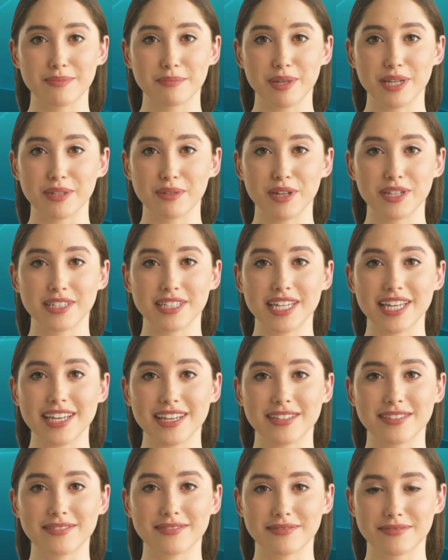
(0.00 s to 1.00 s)

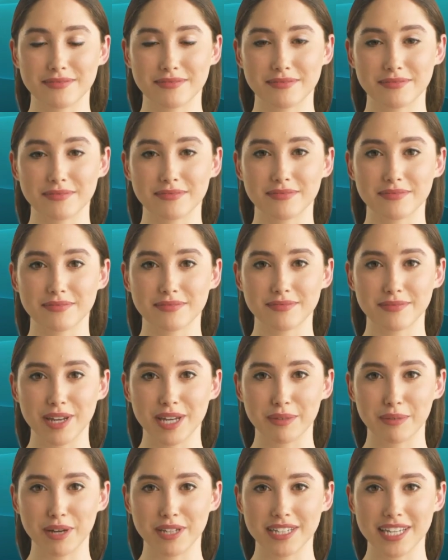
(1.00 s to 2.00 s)
PicMonkey.
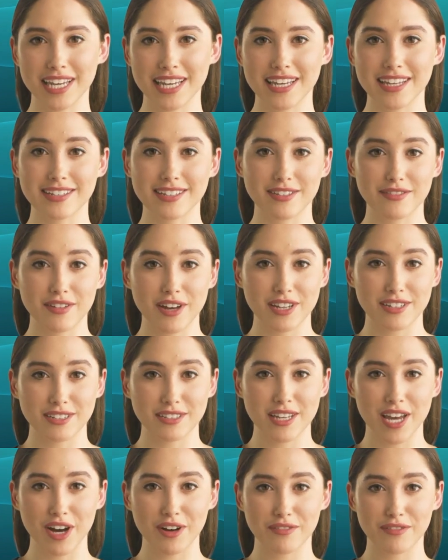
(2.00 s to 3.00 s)
PicMonkey is a
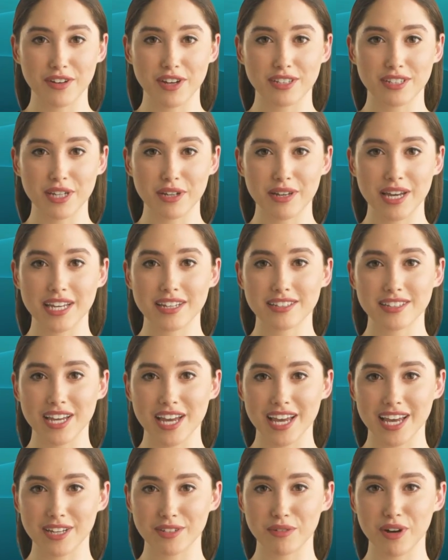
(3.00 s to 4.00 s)
versatile photo
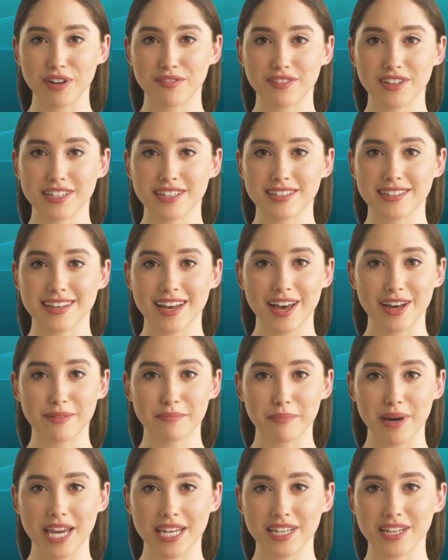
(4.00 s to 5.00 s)
editor and graphic
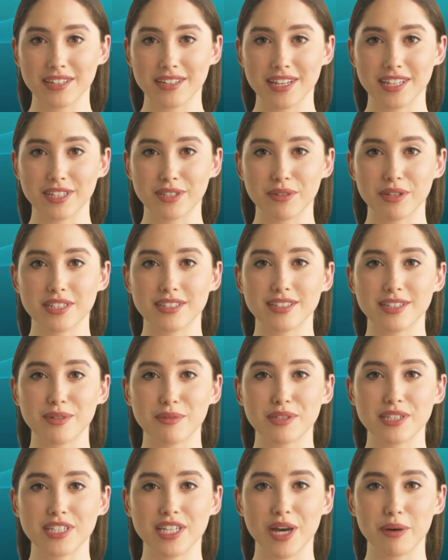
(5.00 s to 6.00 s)
design maker that equips you
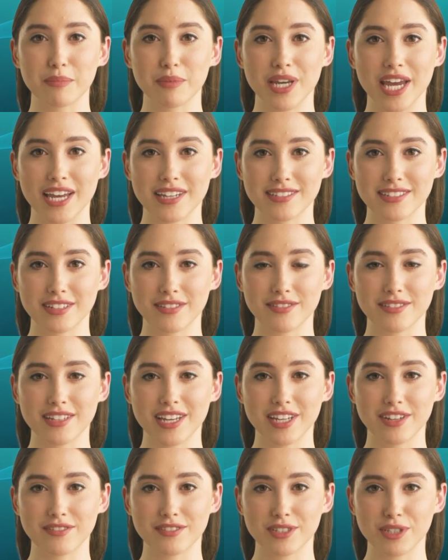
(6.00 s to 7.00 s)
with a comprehensive
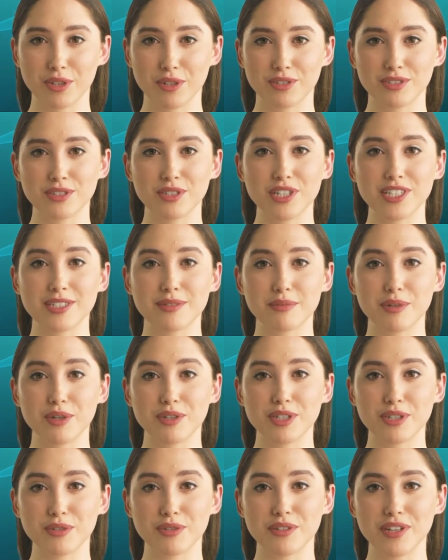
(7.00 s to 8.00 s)
set of tools to
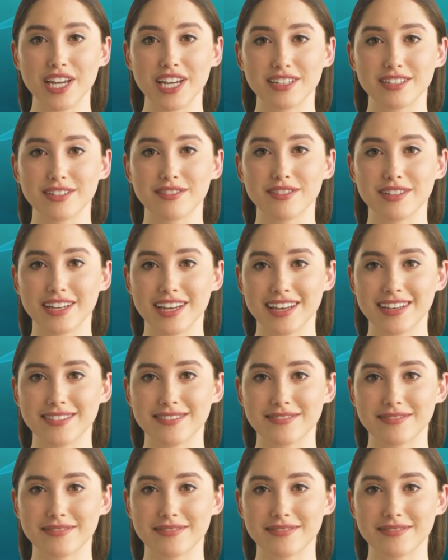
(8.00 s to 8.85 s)
explore your creativity.